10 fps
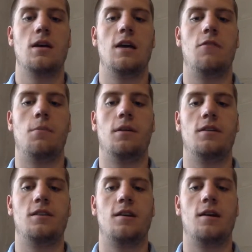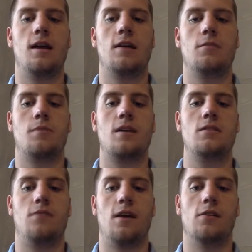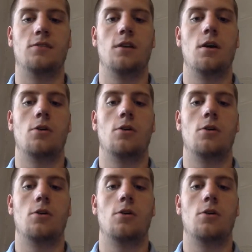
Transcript: if a military enterprise fails,